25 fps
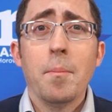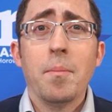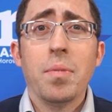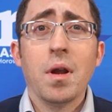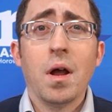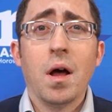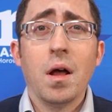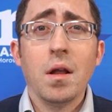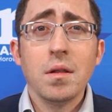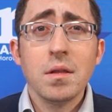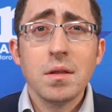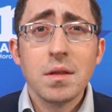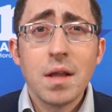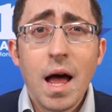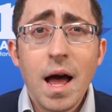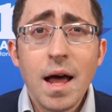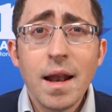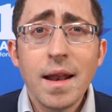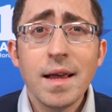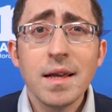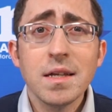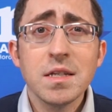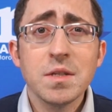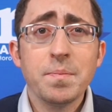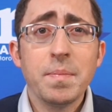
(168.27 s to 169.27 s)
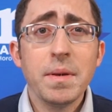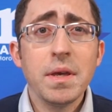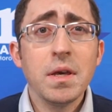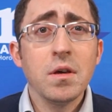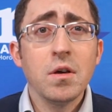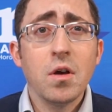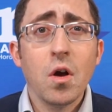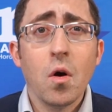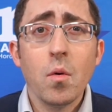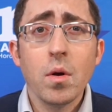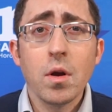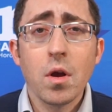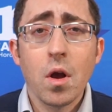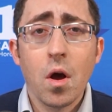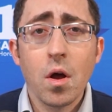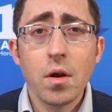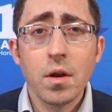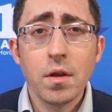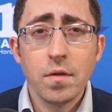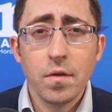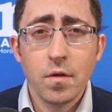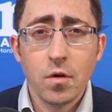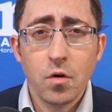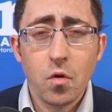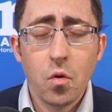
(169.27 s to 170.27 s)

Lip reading: But a lot has been going on in the